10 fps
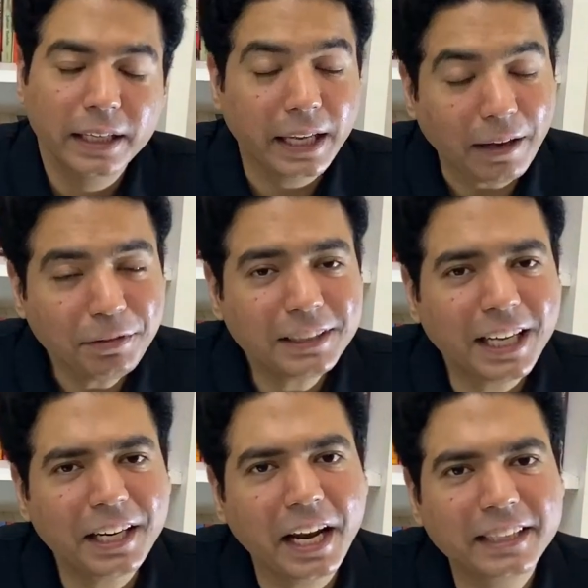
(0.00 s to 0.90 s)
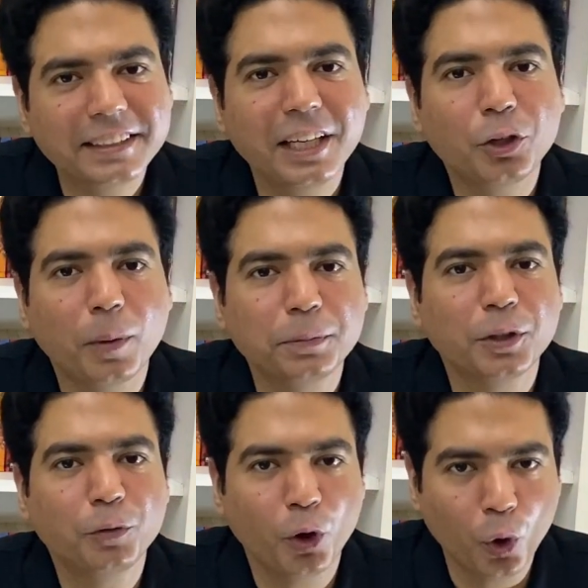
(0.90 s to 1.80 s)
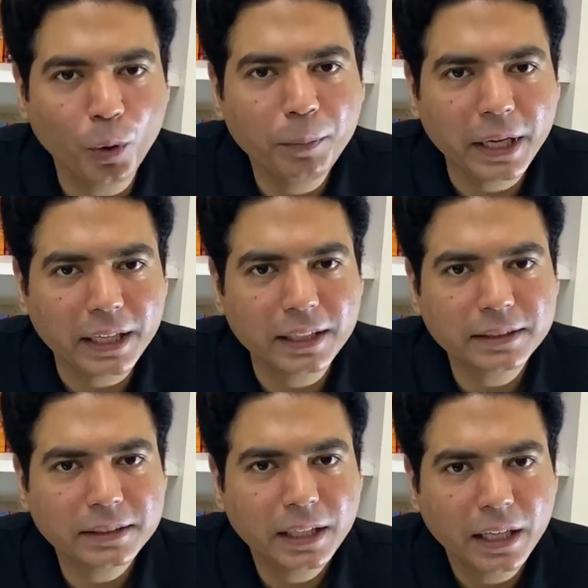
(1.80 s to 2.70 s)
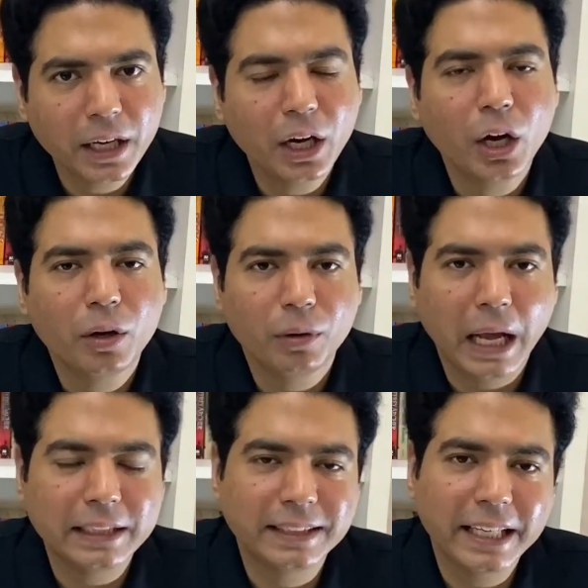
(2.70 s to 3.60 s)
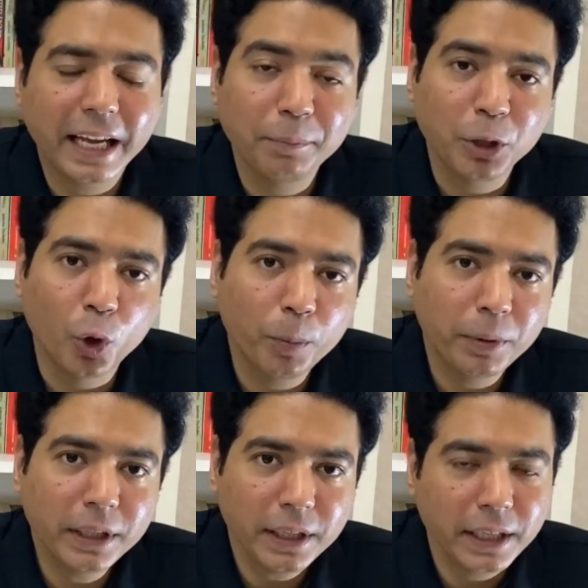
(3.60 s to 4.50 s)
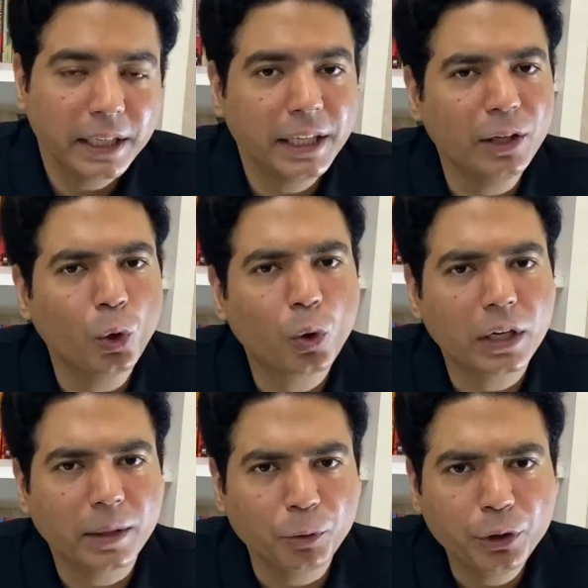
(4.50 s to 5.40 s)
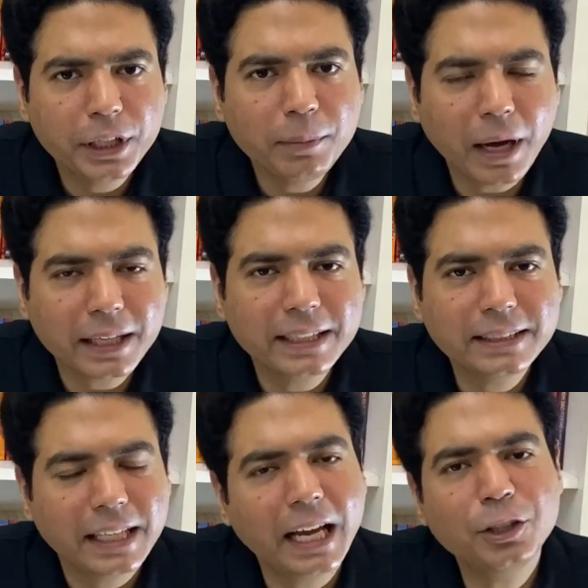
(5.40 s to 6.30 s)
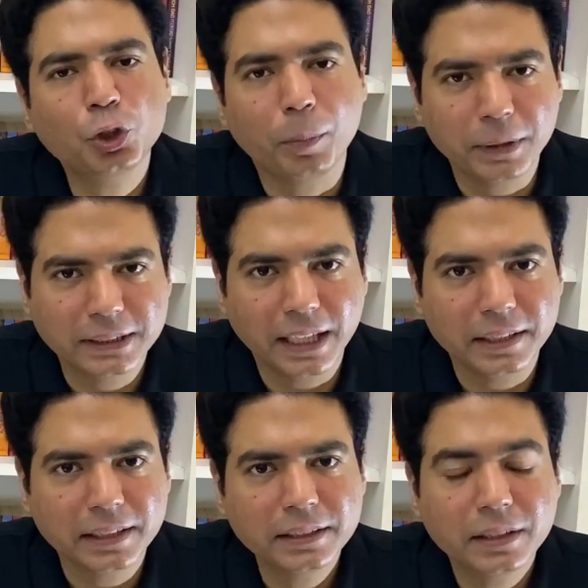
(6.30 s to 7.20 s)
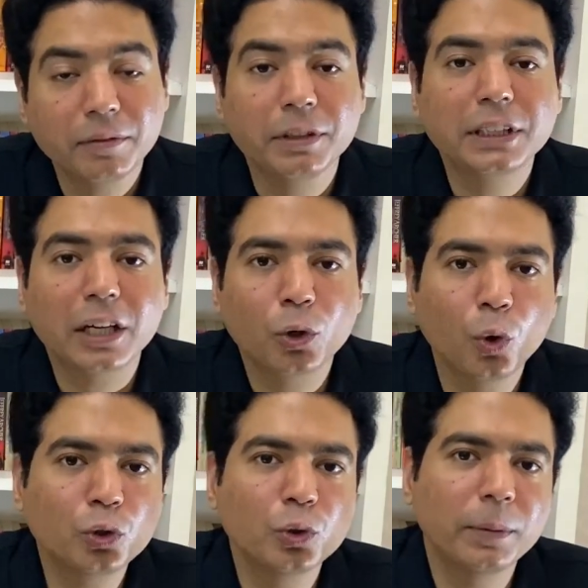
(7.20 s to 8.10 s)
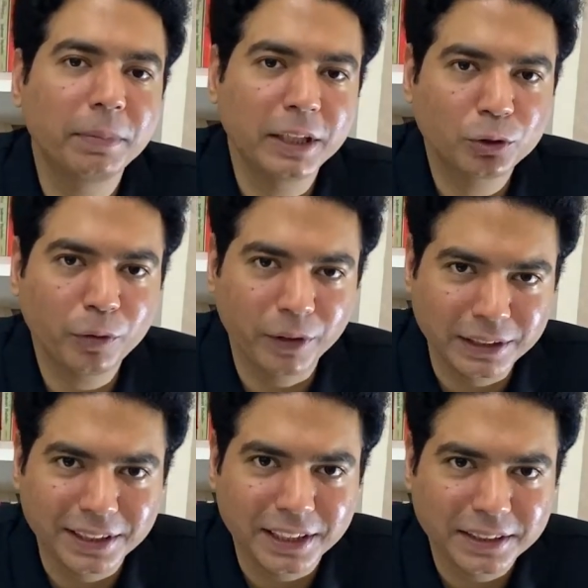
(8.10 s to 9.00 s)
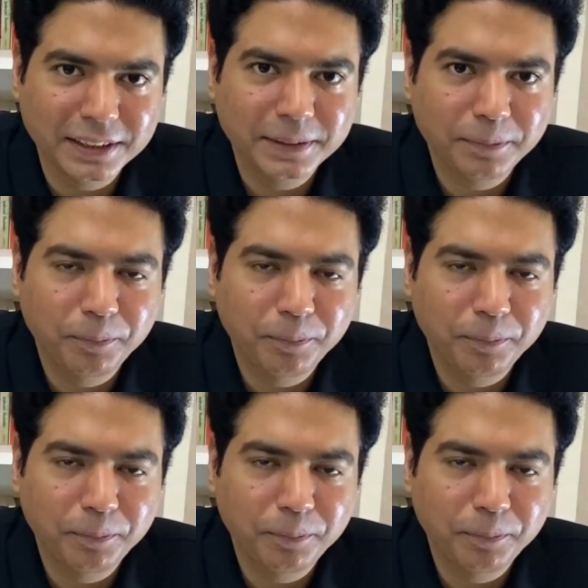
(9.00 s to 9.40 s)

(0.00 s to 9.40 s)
Cafes are an excellent option for homemakers as they can be opened in local community markets and shopping centers which are close to the place of residence.